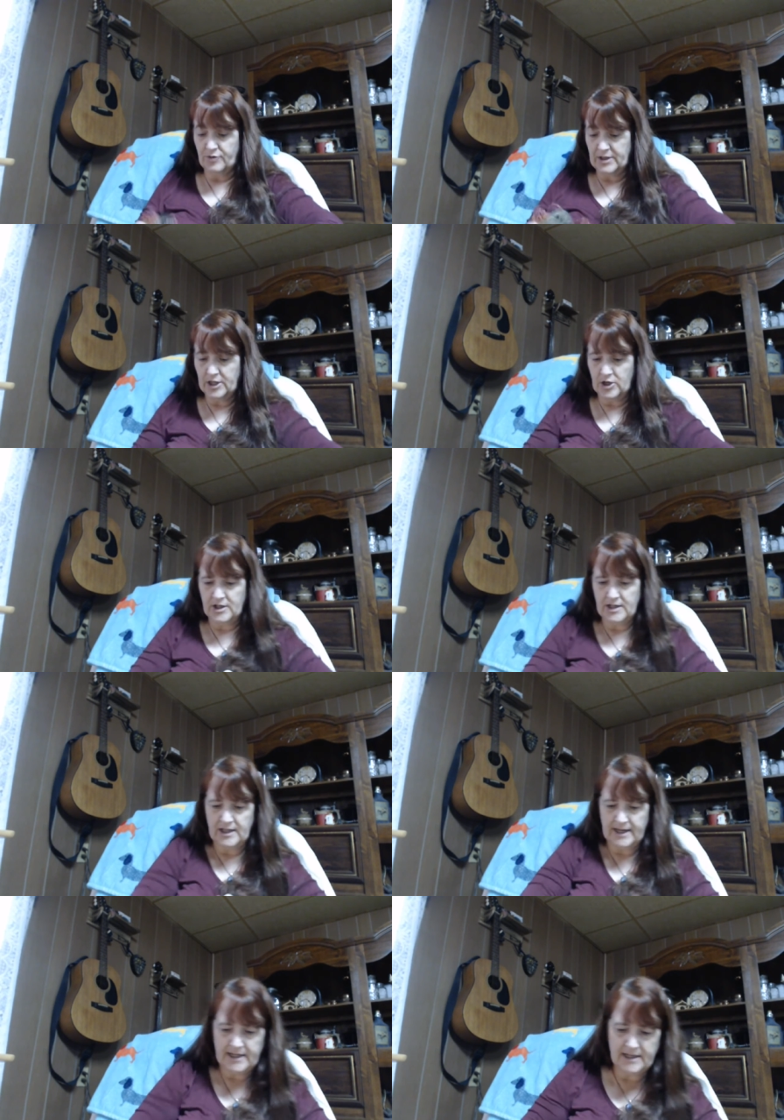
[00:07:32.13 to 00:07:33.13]
really good. I
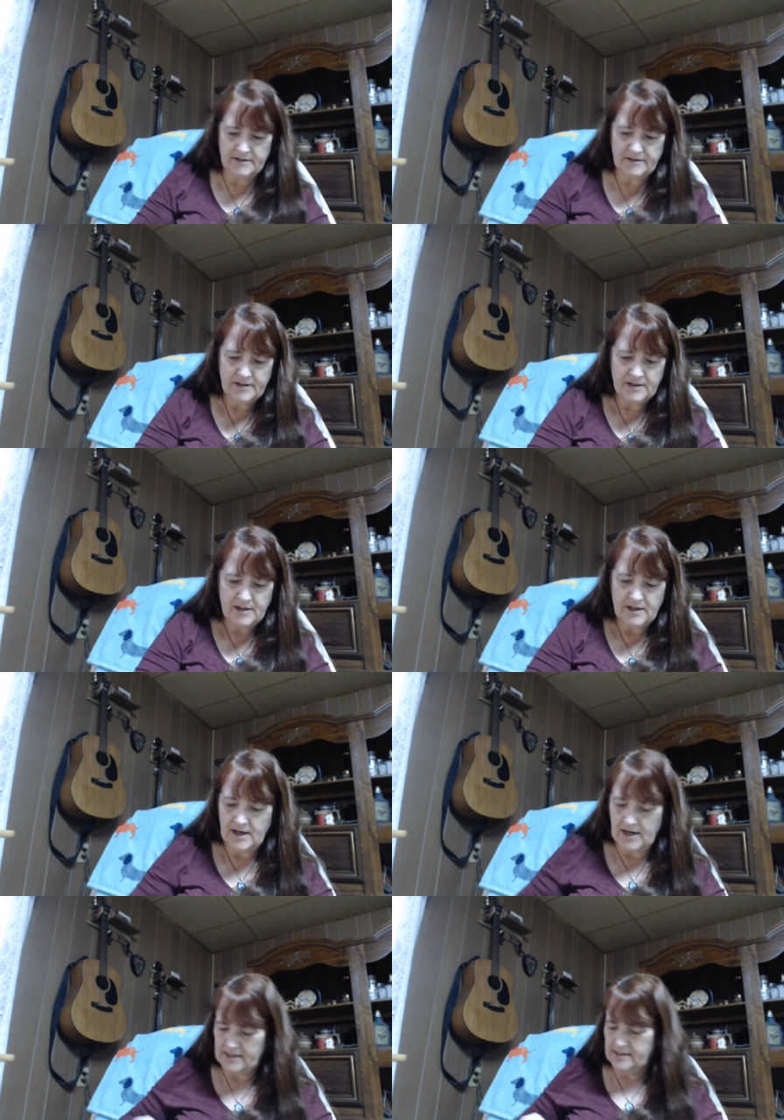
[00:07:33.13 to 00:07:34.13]
like it.
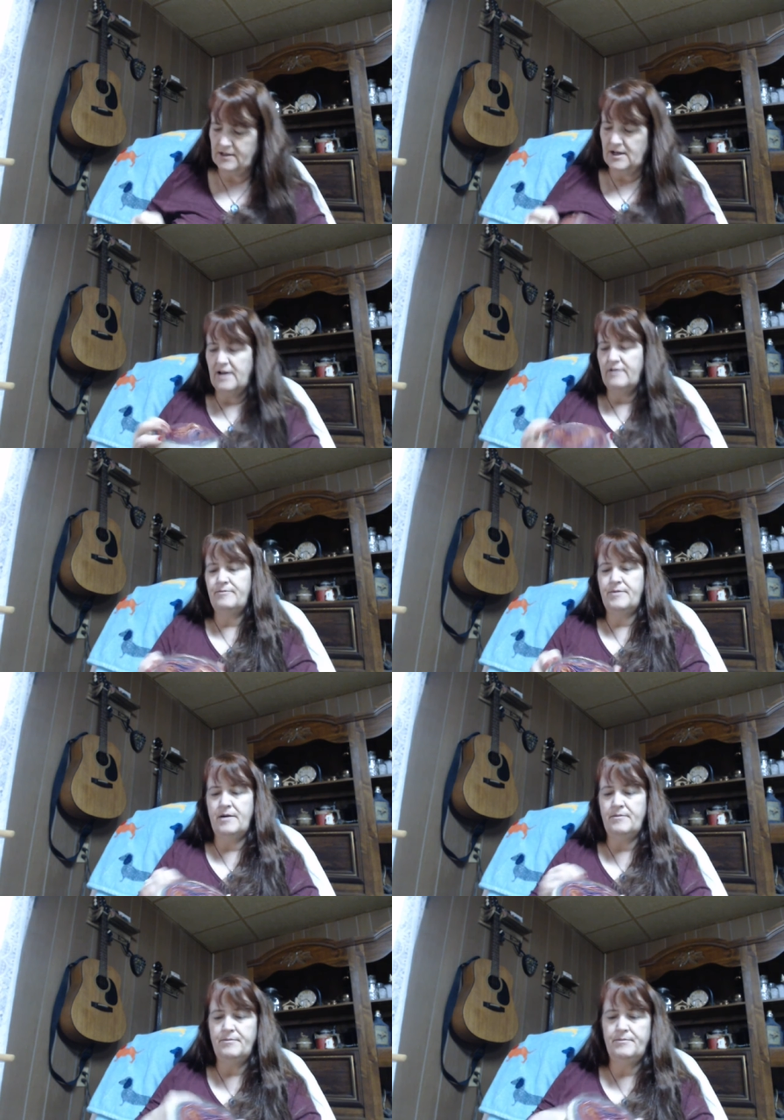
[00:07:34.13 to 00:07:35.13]
I still have
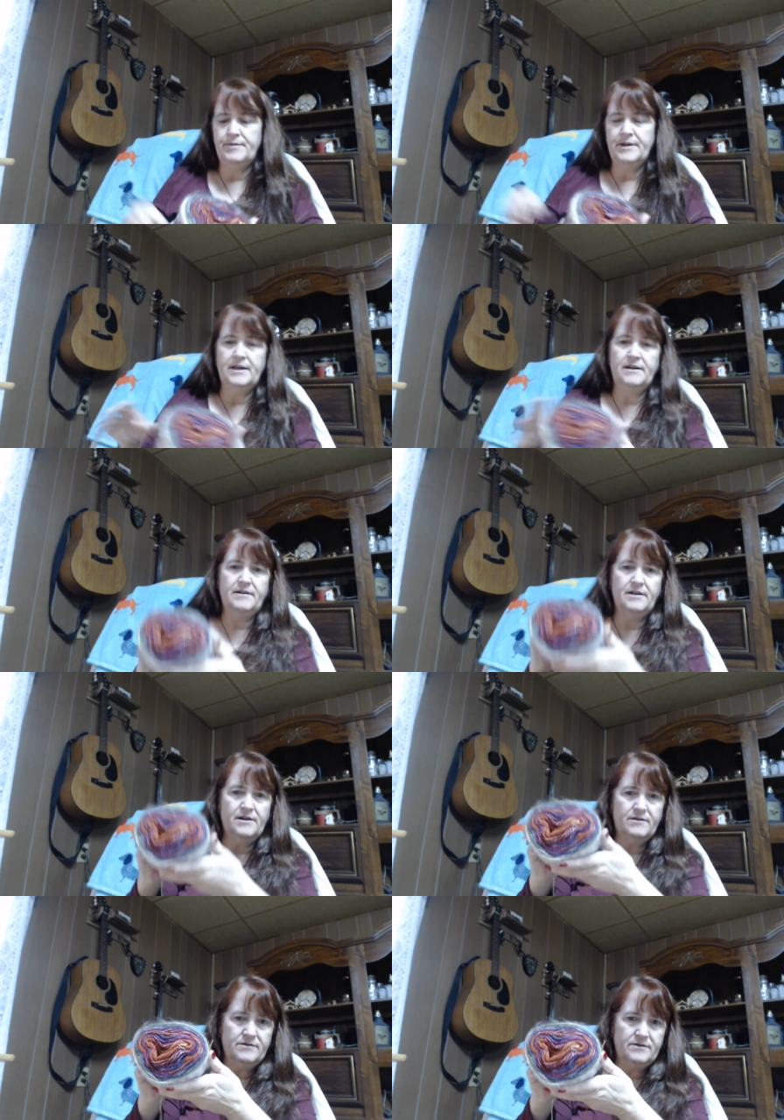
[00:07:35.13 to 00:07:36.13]
probably, you
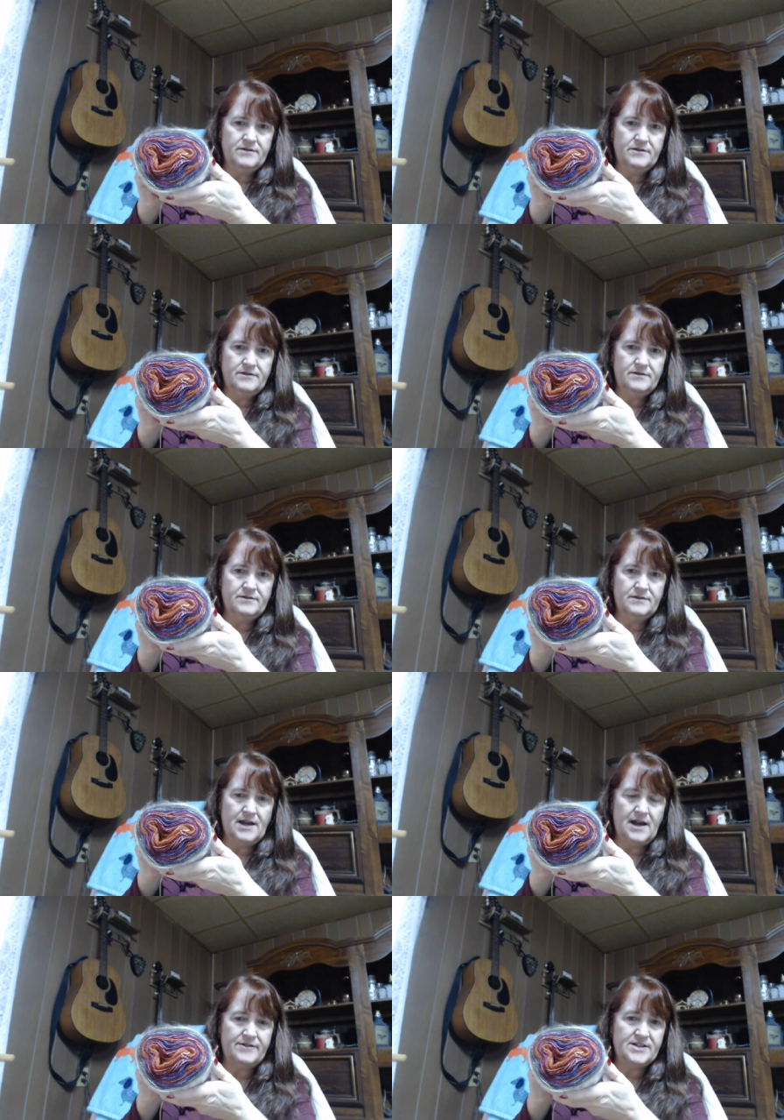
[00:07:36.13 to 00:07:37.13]
know,
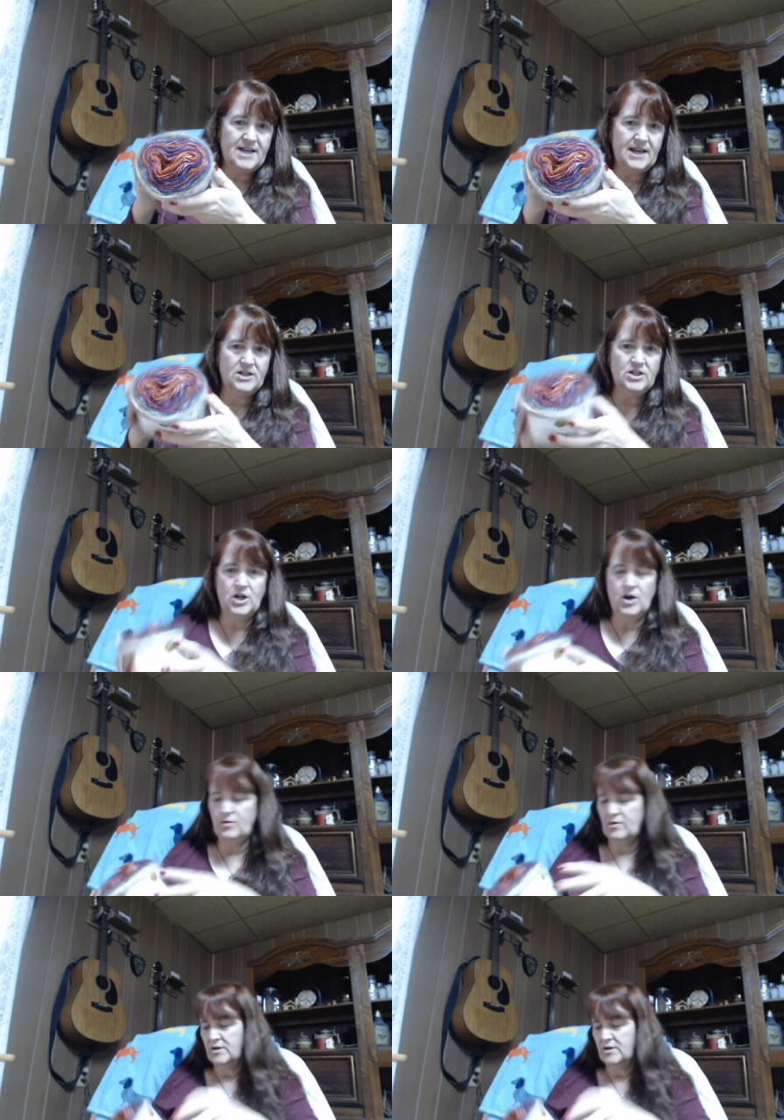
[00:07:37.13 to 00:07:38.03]
half skein to go.